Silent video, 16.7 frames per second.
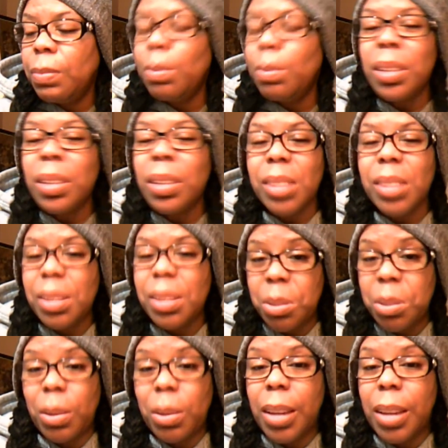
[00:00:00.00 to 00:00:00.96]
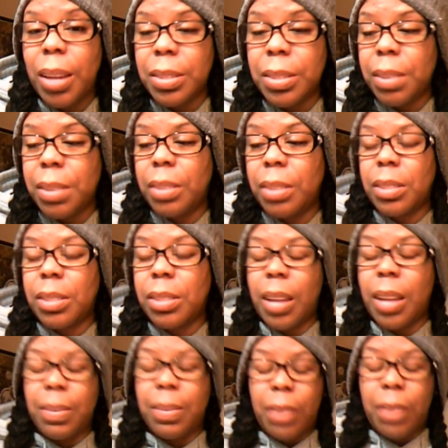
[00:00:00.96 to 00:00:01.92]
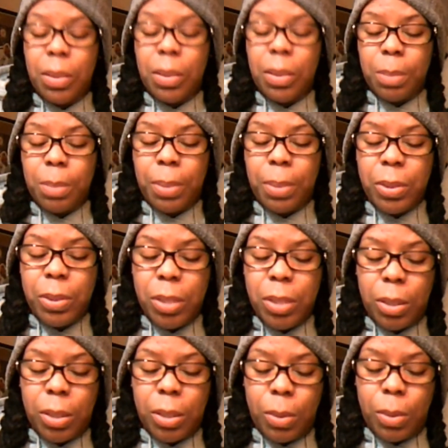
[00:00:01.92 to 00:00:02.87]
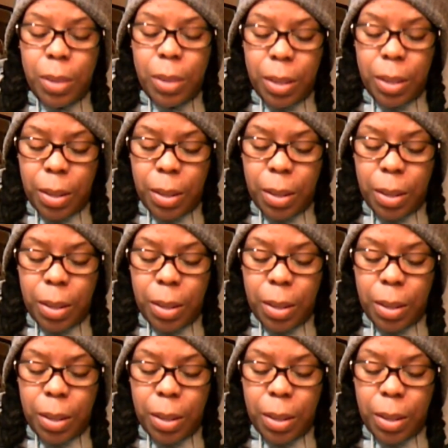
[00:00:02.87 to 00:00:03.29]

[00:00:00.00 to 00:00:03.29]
because I still like scents, I found a person on,